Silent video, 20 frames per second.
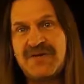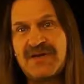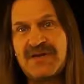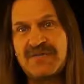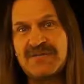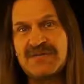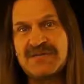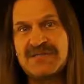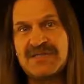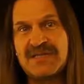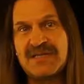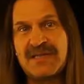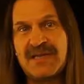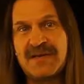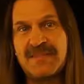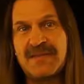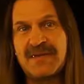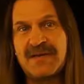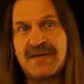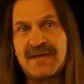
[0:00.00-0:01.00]
frequency
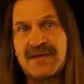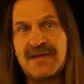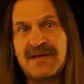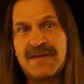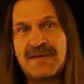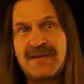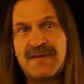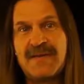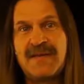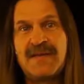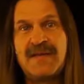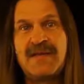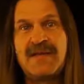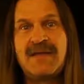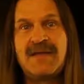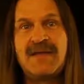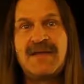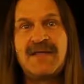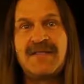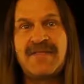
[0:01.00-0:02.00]
limit.
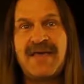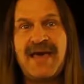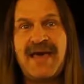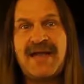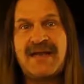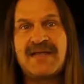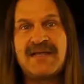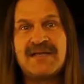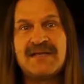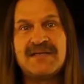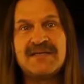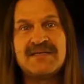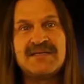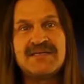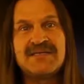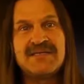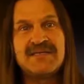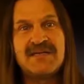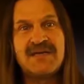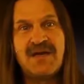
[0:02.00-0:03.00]
That
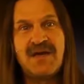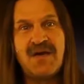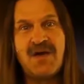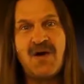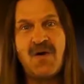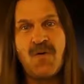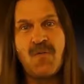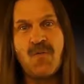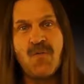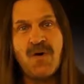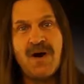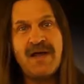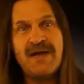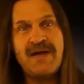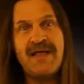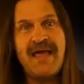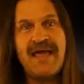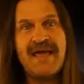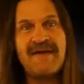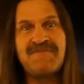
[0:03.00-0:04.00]
is,
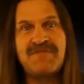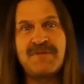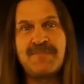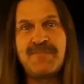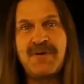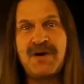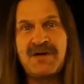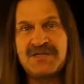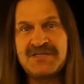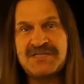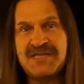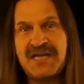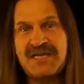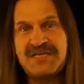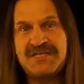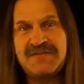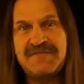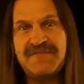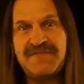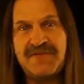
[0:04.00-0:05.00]
1/2 the
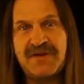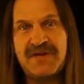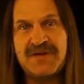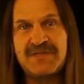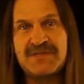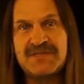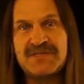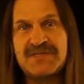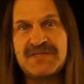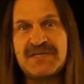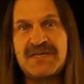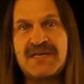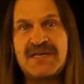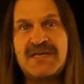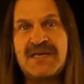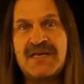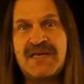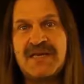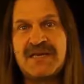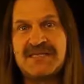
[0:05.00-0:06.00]
pulsation
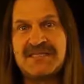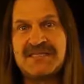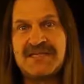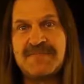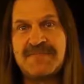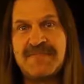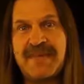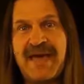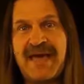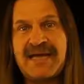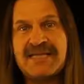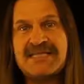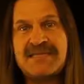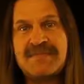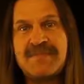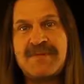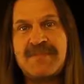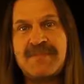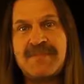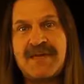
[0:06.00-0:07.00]
frequency is the
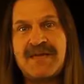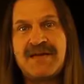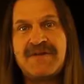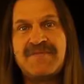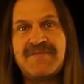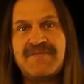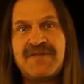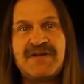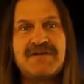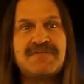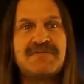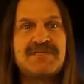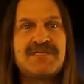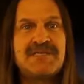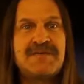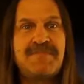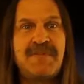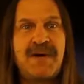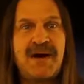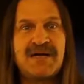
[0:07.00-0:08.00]
maximum emitted
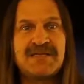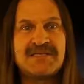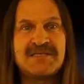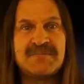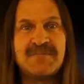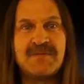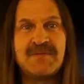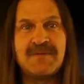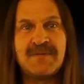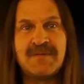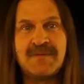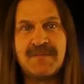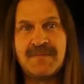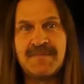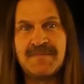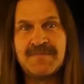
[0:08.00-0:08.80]
frequency possible.